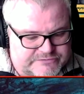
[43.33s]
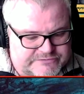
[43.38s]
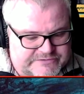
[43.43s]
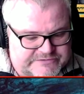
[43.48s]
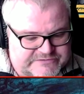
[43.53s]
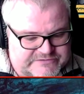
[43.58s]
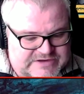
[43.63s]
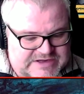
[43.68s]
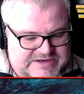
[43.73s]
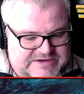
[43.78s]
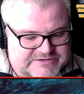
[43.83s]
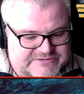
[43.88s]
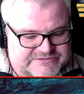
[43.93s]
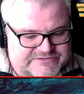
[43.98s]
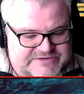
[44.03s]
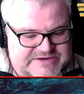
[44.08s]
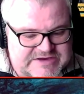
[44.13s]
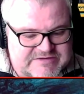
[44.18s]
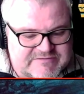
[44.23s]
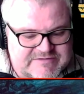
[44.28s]
It's like a
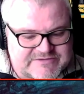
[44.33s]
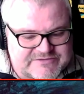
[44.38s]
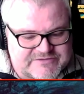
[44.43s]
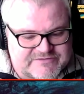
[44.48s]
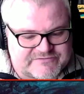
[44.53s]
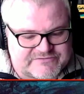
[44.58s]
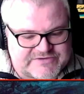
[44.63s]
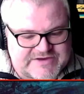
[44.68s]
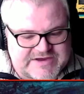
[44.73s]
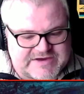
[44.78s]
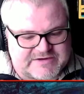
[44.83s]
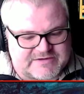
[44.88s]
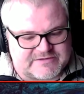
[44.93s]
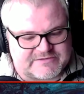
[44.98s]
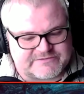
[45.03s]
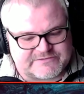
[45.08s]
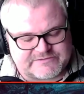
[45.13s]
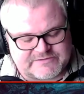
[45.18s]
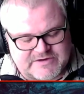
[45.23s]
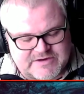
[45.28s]
series of
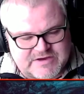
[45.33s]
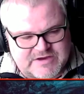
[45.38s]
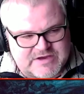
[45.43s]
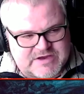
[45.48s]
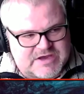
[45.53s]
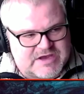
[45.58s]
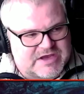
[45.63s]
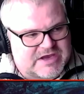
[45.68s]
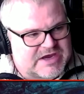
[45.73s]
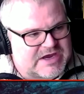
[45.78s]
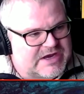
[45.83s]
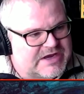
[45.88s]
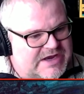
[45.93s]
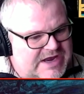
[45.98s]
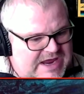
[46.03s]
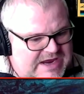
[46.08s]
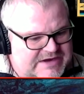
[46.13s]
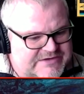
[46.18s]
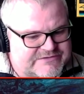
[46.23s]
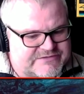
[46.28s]
tales
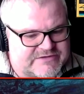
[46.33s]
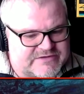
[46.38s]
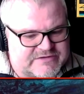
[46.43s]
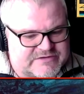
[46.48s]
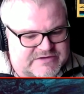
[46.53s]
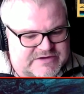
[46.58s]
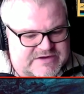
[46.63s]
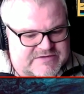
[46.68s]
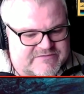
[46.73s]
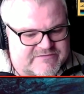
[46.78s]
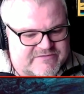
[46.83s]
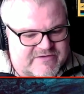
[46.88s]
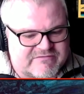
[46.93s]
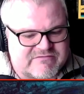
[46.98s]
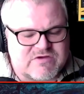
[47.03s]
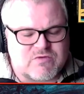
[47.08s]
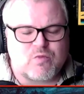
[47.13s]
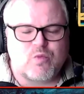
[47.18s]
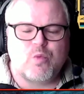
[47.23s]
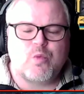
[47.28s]
connected in
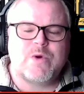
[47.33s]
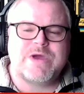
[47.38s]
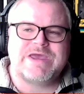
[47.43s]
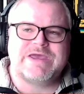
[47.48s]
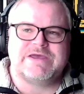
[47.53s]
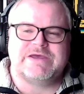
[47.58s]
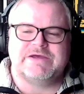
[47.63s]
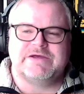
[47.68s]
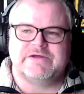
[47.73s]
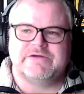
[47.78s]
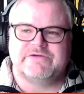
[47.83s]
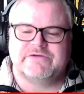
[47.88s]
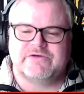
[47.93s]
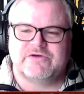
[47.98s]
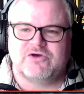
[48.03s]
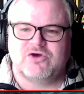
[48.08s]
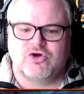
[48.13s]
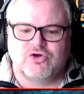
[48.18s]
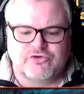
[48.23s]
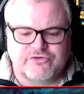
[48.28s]
very weird,
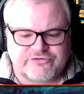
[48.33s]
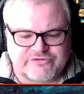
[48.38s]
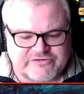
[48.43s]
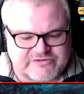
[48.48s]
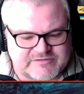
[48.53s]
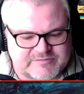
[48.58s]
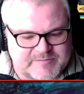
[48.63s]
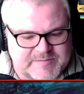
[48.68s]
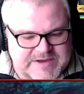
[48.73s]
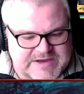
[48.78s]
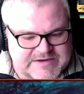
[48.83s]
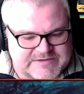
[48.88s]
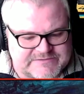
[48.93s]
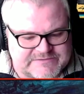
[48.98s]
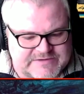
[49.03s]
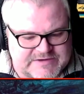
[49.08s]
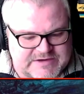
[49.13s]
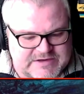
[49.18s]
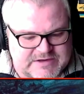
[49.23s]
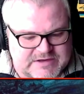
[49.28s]

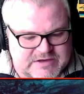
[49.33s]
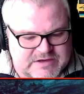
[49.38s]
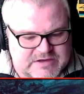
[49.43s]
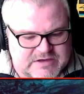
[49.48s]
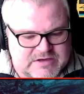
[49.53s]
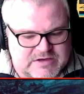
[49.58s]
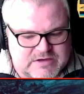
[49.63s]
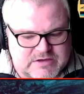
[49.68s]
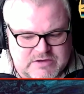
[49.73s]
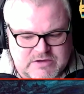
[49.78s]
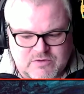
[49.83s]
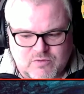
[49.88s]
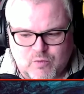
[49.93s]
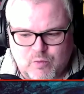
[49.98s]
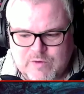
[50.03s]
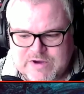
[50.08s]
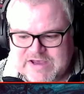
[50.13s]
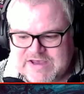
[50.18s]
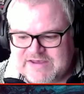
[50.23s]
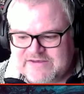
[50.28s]
unsuspecting
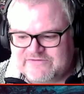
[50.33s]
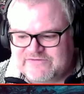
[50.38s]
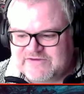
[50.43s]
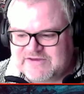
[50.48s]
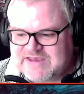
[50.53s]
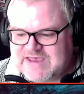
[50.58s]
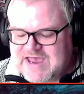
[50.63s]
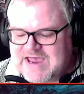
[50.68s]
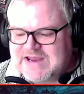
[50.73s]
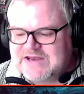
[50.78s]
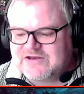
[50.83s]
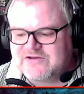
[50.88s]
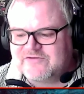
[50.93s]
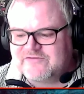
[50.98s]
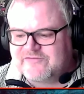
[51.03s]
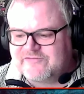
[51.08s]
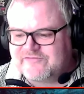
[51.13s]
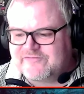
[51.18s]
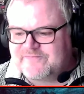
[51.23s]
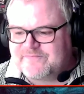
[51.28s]
ways that kind
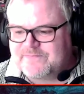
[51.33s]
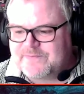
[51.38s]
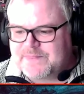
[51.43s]
of